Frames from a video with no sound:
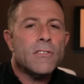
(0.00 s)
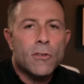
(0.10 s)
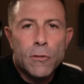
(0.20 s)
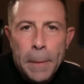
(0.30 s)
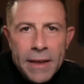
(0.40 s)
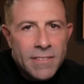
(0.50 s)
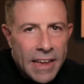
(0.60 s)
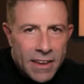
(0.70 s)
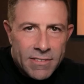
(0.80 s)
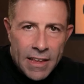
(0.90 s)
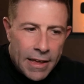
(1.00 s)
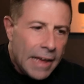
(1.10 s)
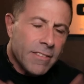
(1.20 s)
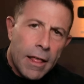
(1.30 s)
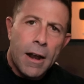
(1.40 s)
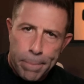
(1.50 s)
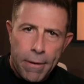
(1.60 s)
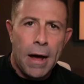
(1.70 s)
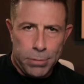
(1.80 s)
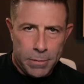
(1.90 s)
So SpaceX has a lot of
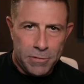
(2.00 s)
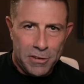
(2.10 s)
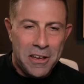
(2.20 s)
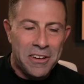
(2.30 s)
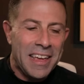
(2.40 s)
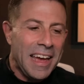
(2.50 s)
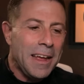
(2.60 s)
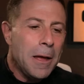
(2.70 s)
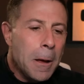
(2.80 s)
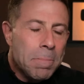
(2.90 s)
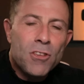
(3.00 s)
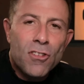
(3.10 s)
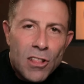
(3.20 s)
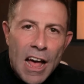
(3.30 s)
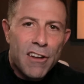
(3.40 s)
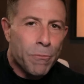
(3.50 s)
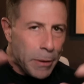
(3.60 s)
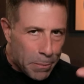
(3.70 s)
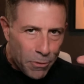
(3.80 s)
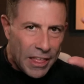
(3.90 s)
problems, okay? There's a lot of
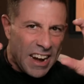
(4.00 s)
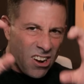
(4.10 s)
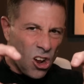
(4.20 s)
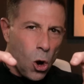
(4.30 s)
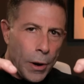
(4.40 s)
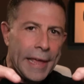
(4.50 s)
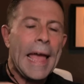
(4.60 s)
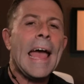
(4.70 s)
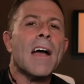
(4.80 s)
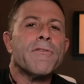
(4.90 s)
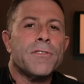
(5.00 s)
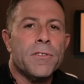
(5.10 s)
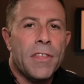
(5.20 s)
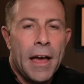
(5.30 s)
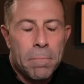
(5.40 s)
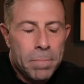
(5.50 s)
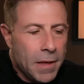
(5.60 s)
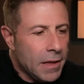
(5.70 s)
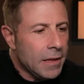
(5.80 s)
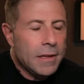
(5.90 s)
people that are going after them.
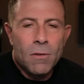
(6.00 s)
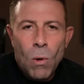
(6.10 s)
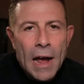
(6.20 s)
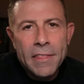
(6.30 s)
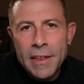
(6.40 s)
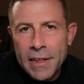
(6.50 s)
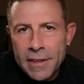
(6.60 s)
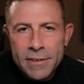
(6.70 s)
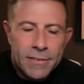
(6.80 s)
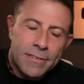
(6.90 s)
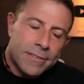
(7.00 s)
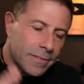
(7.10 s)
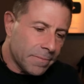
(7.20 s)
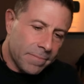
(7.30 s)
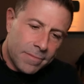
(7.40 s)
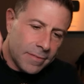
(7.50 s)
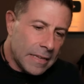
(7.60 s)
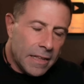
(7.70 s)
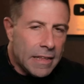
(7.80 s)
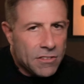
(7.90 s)
Why that is,
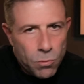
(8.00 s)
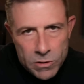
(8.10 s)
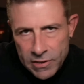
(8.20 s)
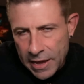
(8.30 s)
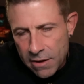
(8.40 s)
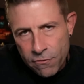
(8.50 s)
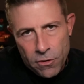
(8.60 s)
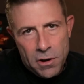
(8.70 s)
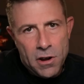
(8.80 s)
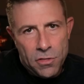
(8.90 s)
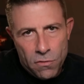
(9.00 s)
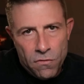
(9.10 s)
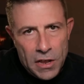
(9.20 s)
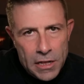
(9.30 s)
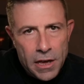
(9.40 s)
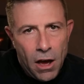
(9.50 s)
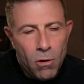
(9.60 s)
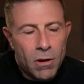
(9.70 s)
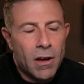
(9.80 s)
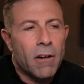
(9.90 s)
that's once again for another video.
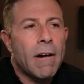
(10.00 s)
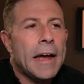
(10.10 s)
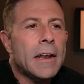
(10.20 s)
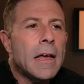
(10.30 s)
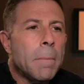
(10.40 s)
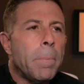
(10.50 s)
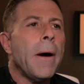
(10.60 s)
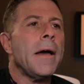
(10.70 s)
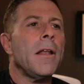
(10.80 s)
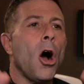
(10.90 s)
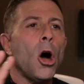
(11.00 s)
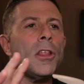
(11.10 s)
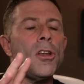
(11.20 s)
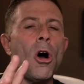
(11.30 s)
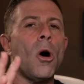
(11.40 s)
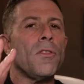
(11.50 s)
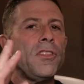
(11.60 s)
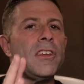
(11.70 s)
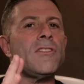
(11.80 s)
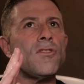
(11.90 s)
All right. But all in all,
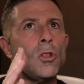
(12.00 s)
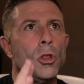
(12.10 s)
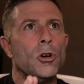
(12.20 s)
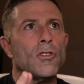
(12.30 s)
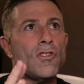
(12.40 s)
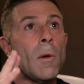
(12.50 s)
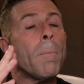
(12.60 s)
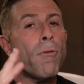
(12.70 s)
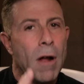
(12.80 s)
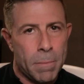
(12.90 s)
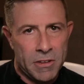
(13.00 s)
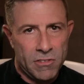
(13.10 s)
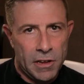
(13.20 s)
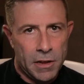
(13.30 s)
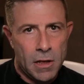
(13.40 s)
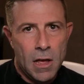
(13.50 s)
this looks promising.